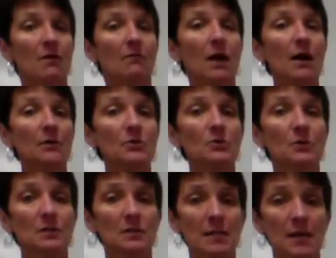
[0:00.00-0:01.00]
for how to do
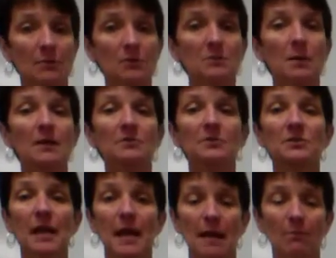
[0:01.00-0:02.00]
extended responses
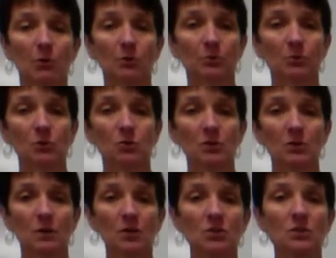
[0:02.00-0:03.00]
and multiple choice
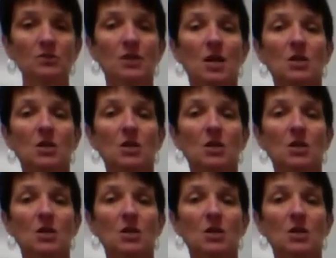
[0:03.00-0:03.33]
questions.